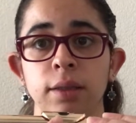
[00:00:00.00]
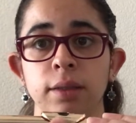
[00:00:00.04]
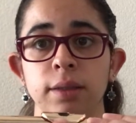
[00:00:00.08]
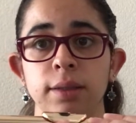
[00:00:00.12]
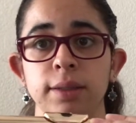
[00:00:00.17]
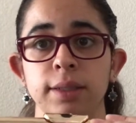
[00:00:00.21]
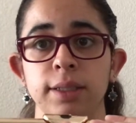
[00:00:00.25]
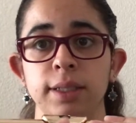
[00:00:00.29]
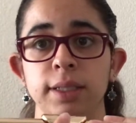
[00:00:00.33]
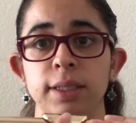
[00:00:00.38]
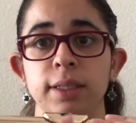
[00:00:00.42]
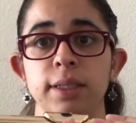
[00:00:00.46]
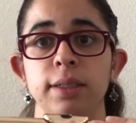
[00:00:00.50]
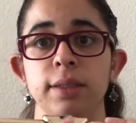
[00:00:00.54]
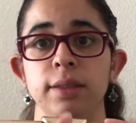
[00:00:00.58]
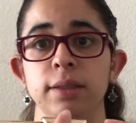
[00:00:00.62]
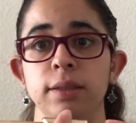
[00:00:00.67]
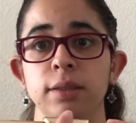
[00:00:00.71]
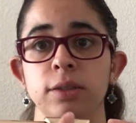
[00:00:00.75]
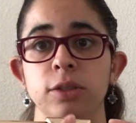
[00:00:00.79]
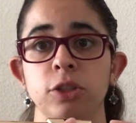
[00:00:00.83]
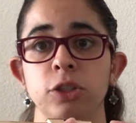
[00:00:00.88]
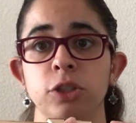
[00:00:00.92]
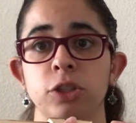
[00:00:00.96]
the
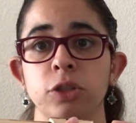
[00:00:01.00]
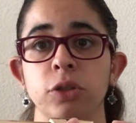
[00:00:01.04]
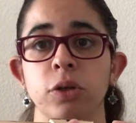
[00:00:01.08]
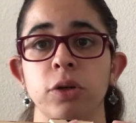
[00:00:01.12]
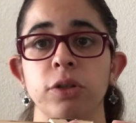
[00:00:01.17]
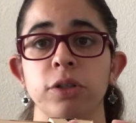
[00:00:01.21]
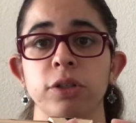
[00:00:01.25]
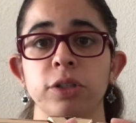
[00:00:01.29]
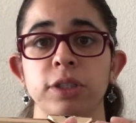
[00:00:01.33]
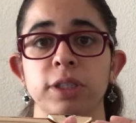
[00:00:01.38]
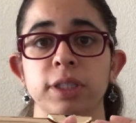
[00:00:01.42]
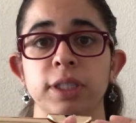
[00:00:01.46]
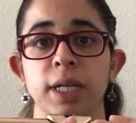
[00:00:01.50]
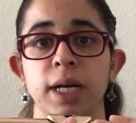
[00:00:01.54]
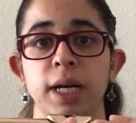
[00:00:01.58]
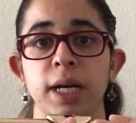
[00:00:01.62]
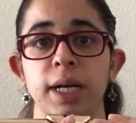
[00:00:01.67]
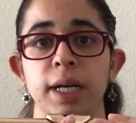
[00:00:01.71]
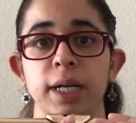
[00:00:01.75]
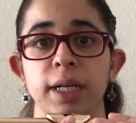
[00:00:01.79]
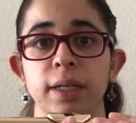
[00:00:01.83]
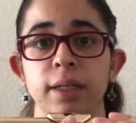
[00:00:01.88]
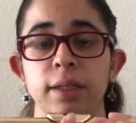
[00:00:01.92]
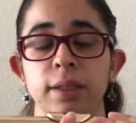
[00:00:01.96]
shorter
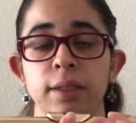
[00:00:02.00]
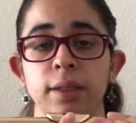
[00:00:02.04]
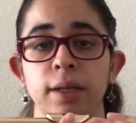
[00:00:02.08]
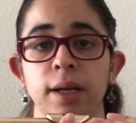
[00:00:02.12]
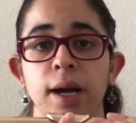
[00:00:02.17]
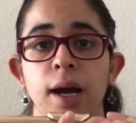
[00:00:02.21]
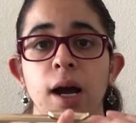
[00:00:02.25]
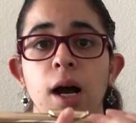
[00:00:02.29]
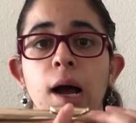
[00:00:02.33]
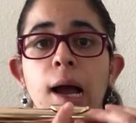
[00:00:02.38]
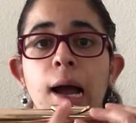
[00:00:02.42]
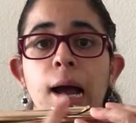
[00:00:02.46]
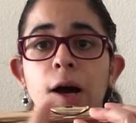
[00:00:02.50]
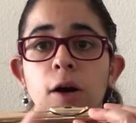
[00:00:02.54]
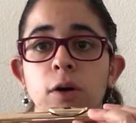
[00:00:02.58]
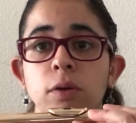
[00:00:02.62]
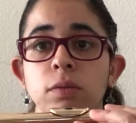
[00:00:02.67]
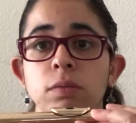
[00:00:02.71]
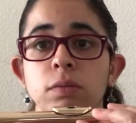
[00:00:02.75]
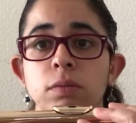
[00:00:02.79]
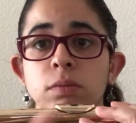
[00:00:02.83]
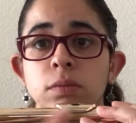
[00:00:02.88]
side out,